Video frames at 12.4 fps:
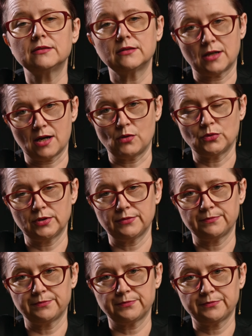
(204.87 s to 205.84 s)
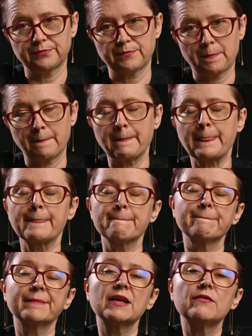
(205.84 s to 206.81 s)
an account.
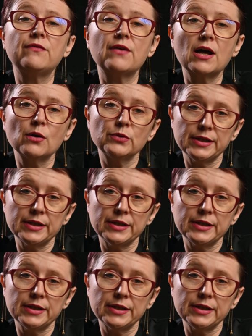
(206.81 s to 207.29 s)
Follow